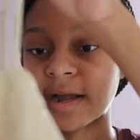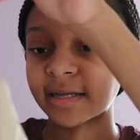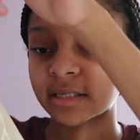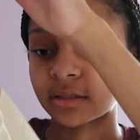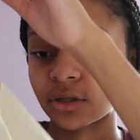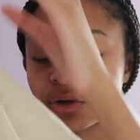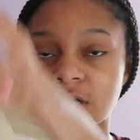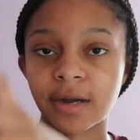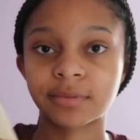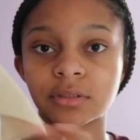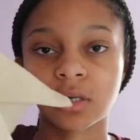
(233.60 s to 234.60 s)
has like the
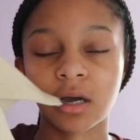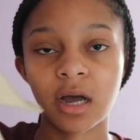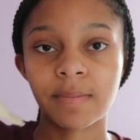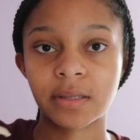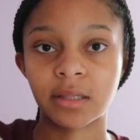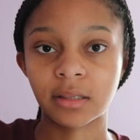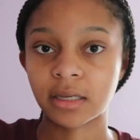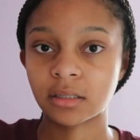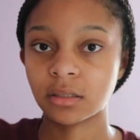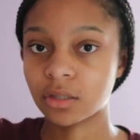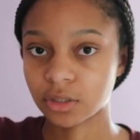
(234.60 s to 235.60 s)
cropped top and then like
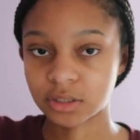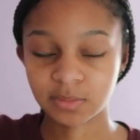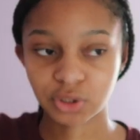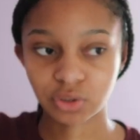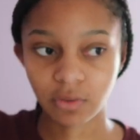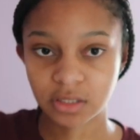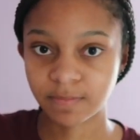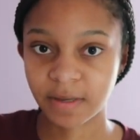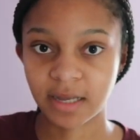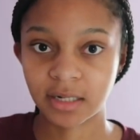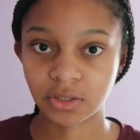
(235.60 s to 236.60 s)
either some shorts,
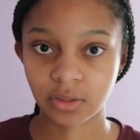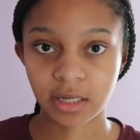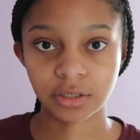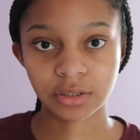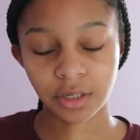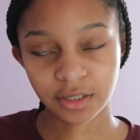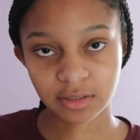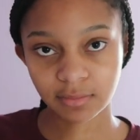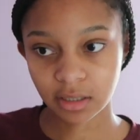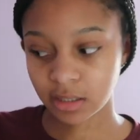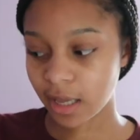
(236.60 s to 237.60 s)
pants, or like a skirt or
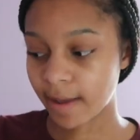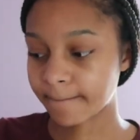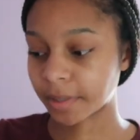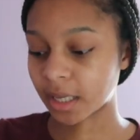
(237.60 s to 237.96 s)
something like that.